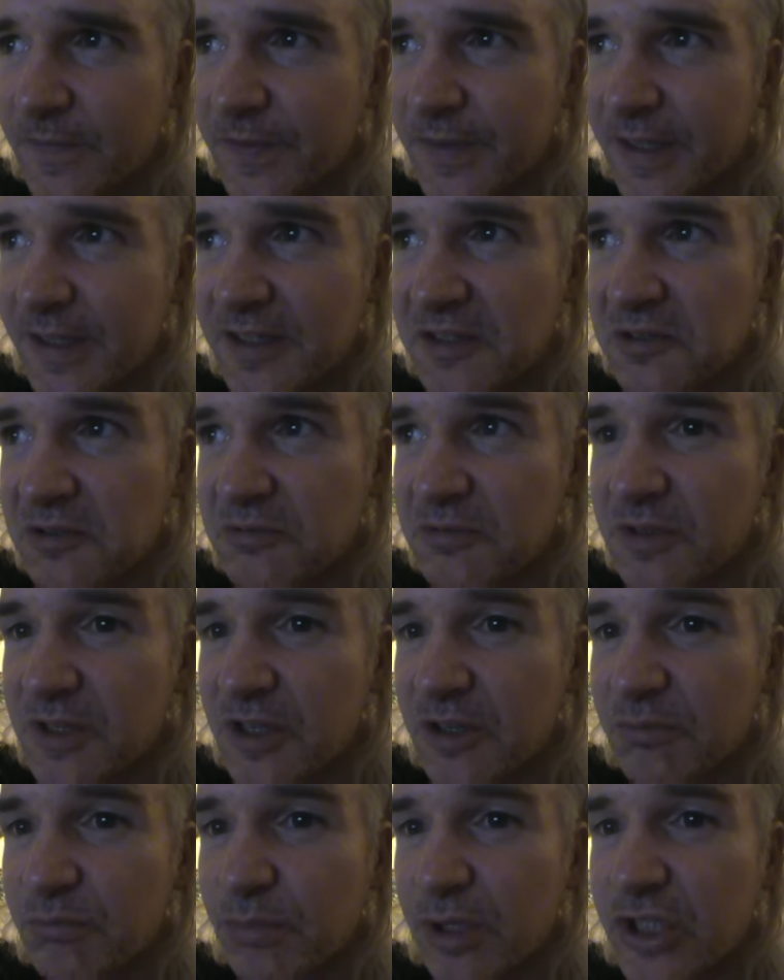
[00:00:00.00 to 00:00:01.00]
And, you
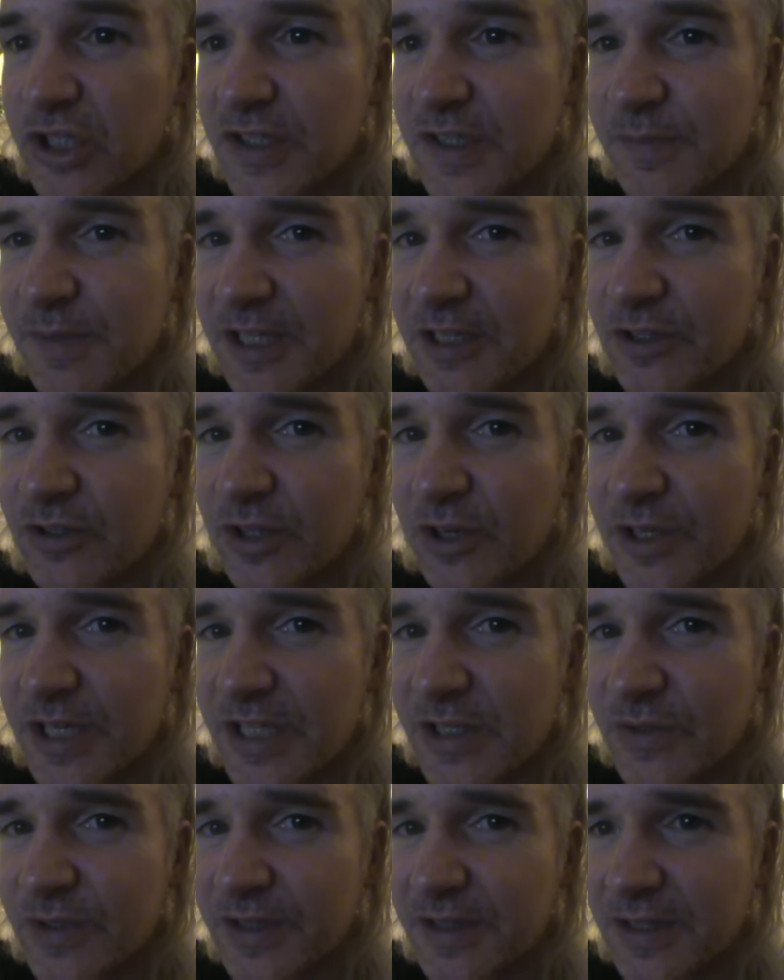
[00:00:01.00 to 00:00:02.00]
know, Bush has been
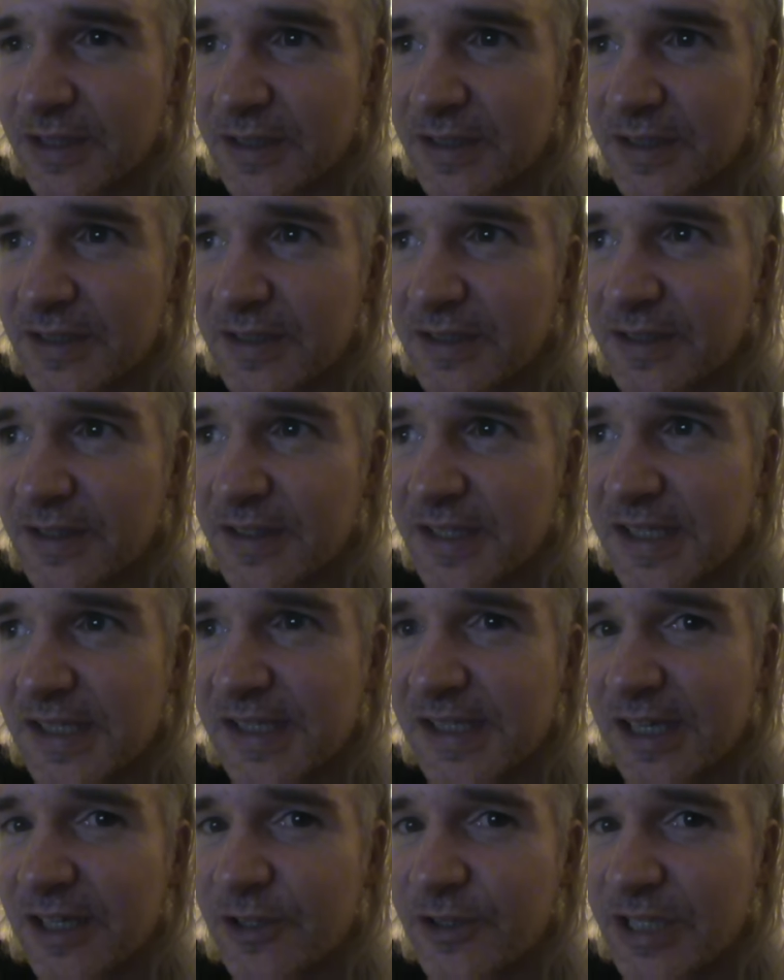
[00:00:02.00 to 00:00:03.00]
cronies with the
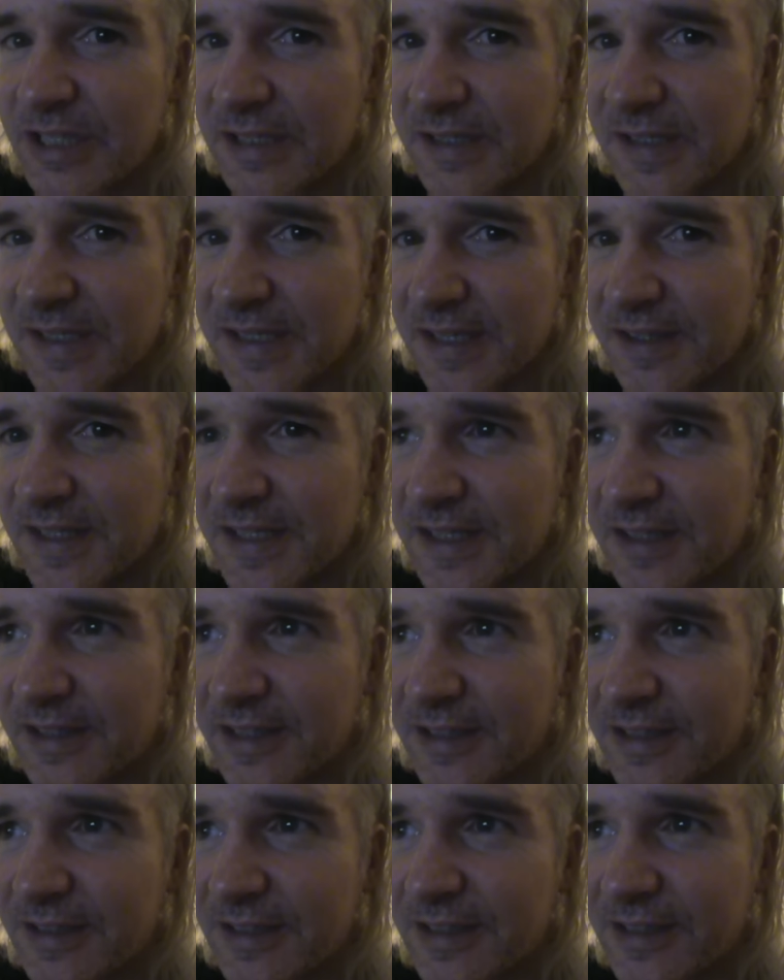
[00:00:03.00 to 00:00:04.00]
Saudis since,
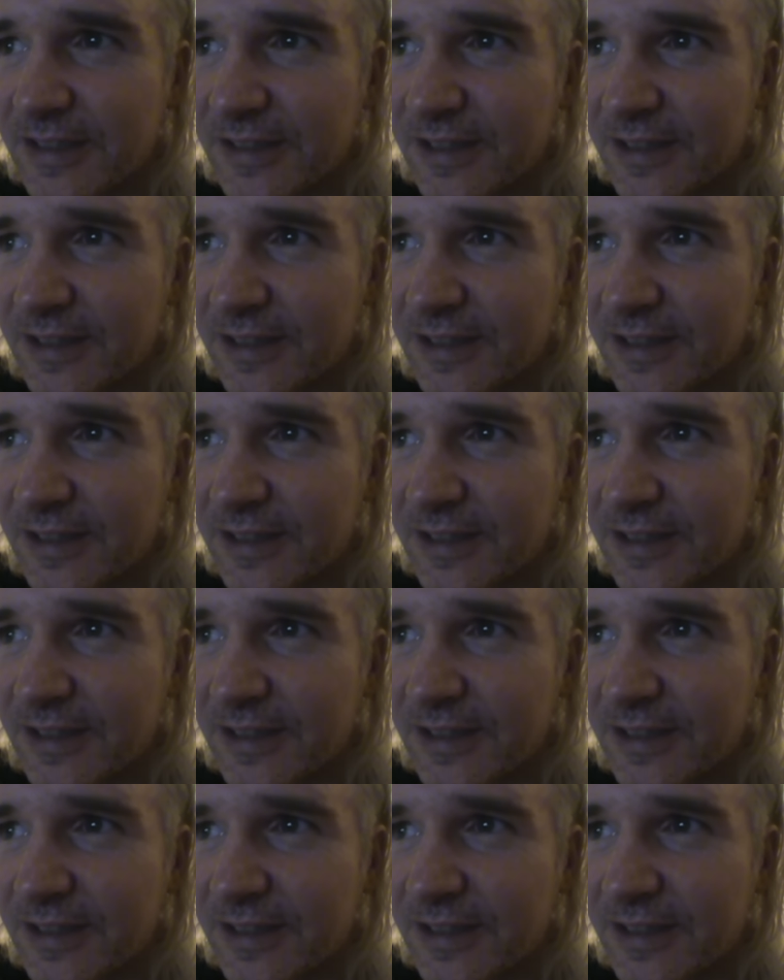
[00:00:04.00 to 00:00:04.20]
like,